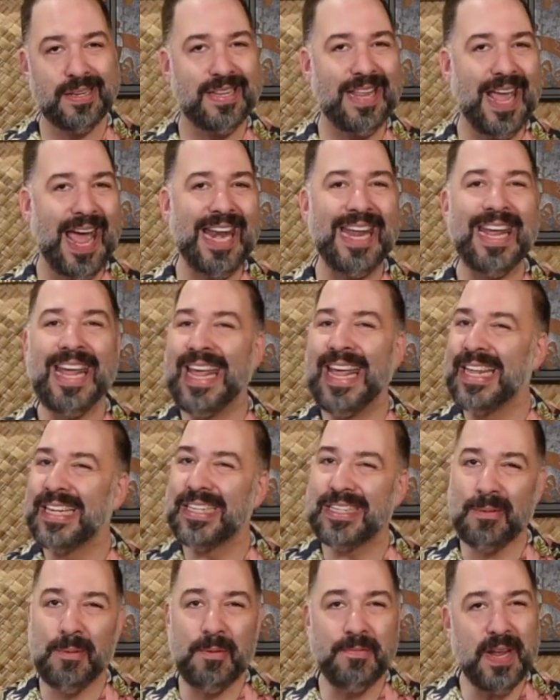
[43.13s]
that
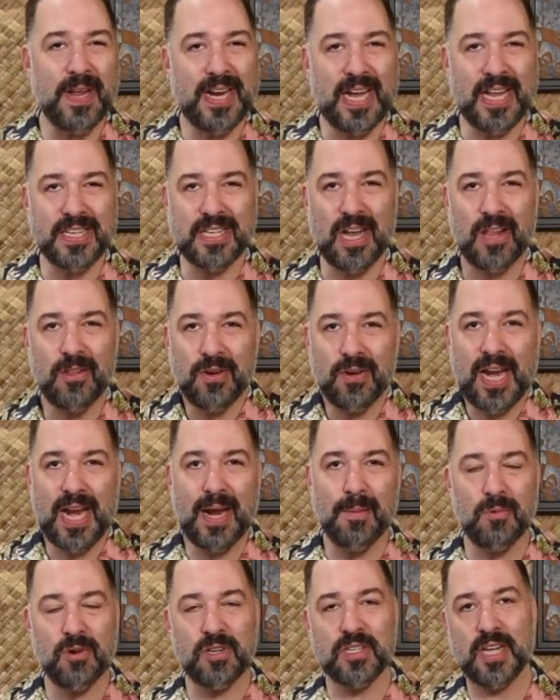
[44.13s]
some of Nikon's other
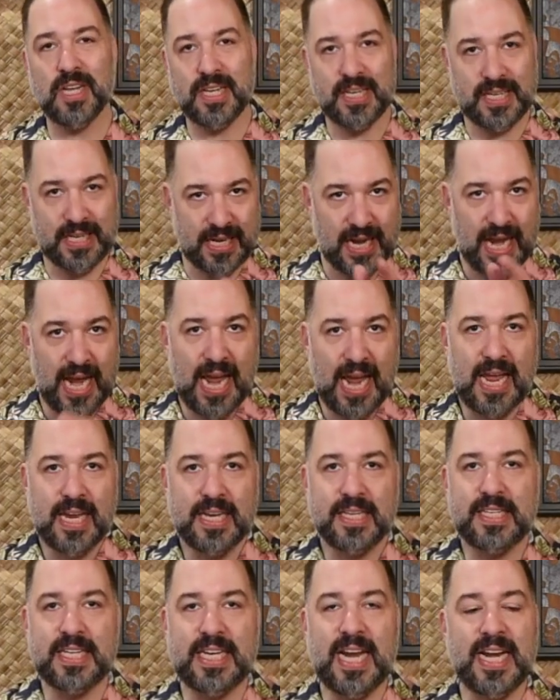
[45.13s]
cameras, like the
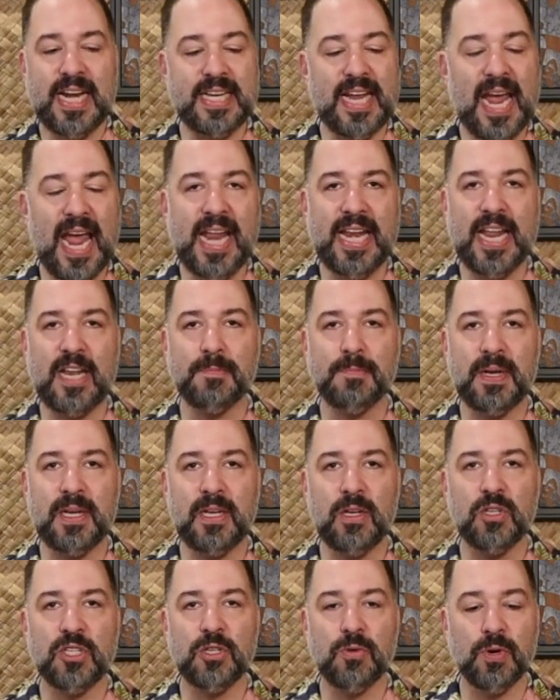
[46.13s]
D810 that's being
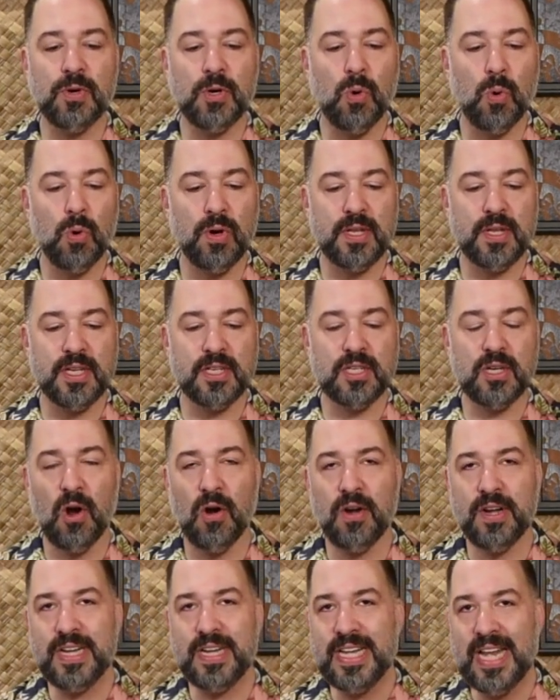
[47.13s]
used to record this, are
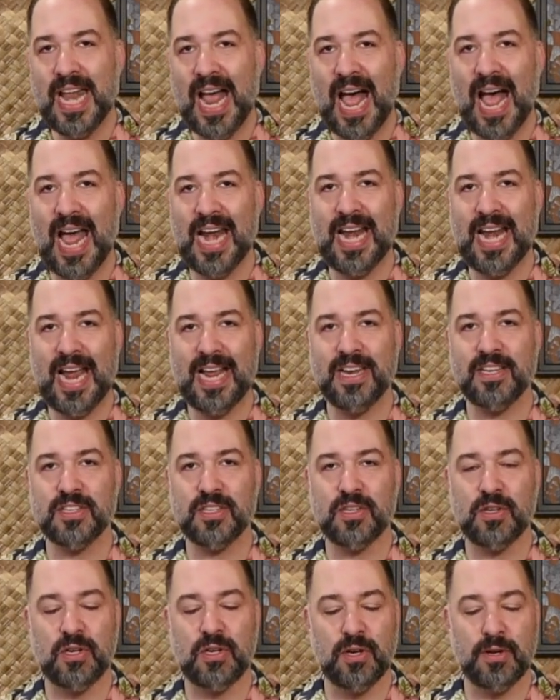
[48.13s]
not as
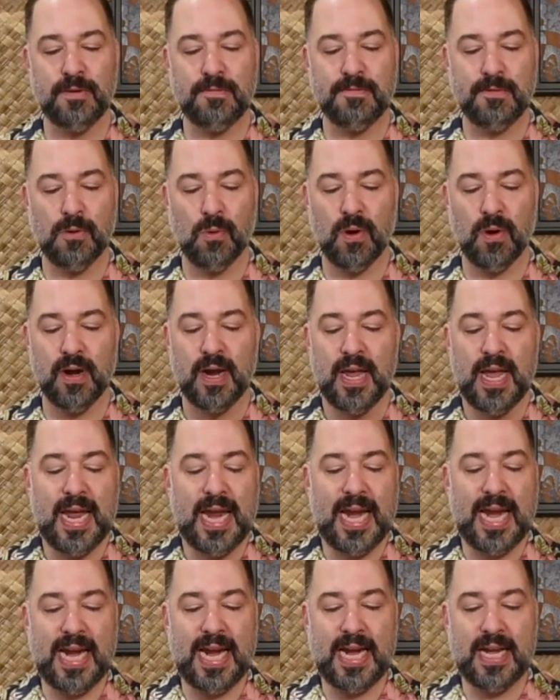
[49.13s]
good for
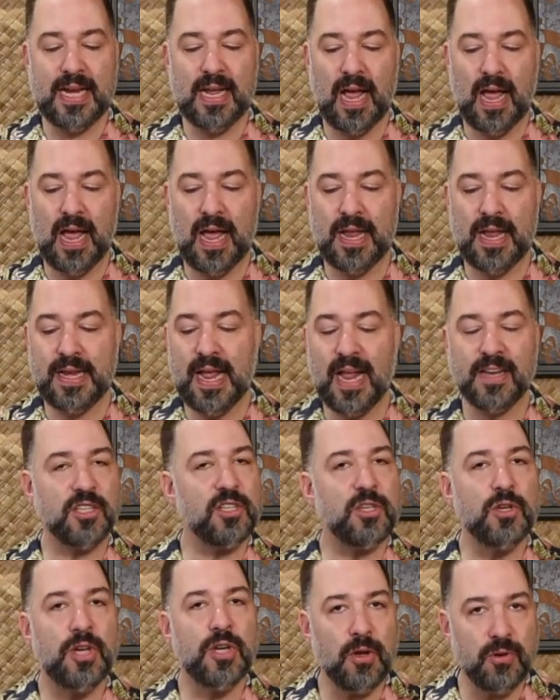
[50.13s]
in
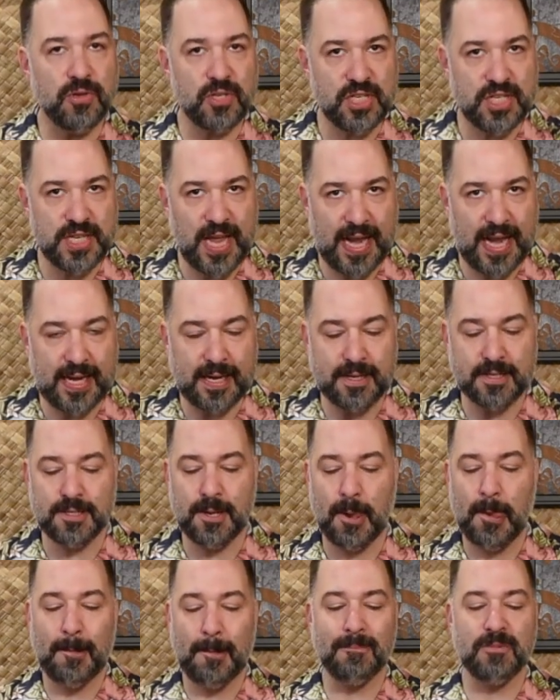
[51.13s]
non-studio settings.
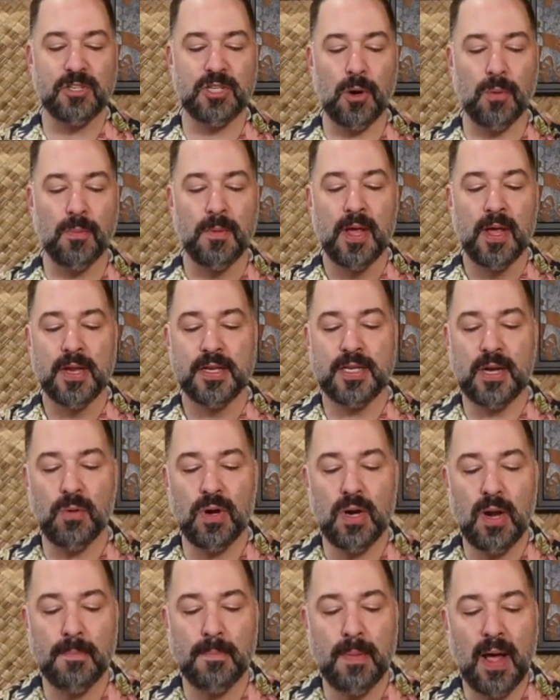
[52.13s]
So today we're
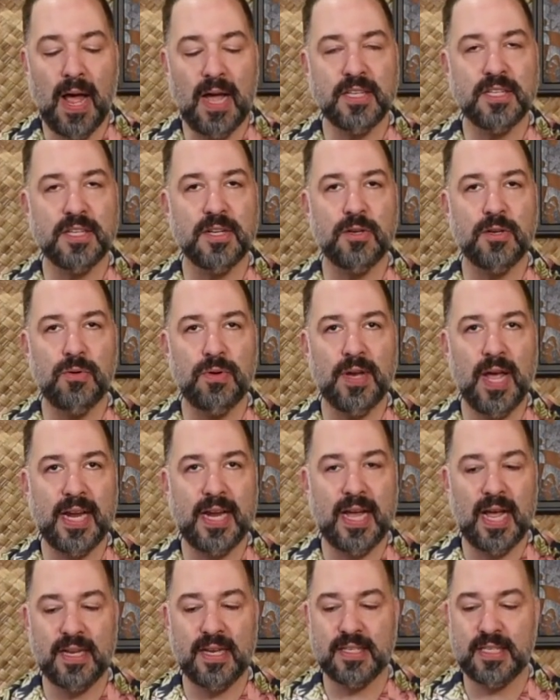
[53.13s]
going to unbox the new
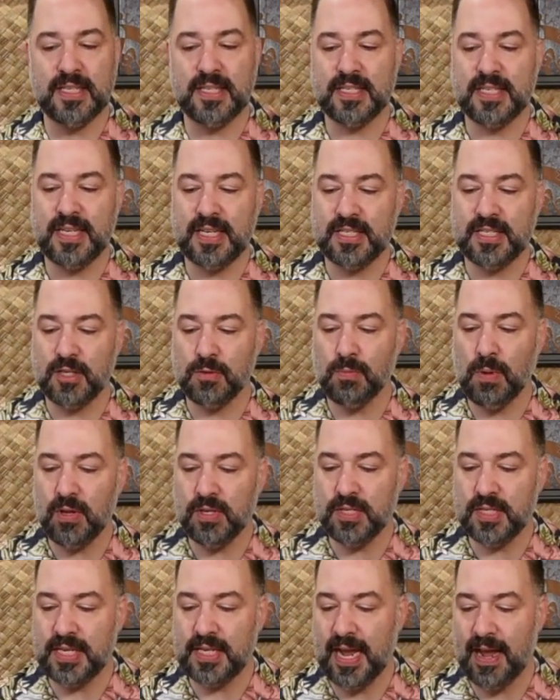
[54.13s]
Nikon Z6 as well
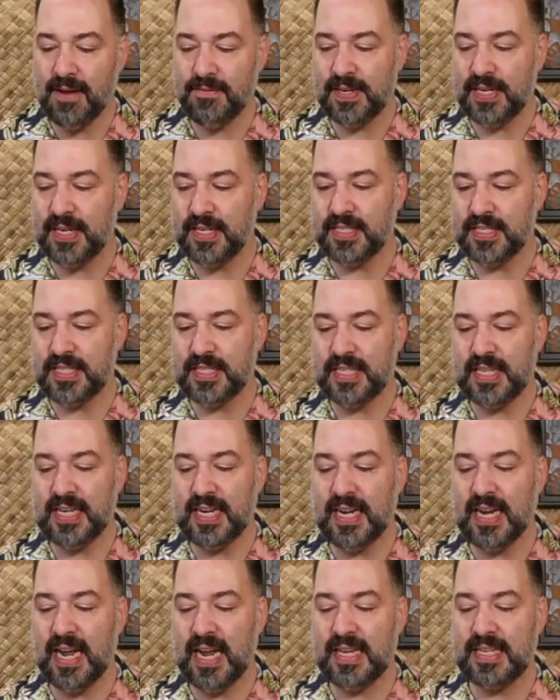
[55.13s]
as the
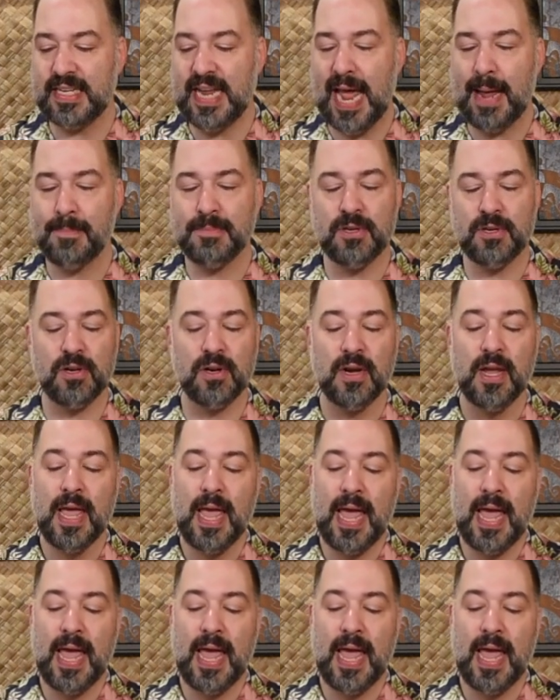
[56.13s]
FTC adapter,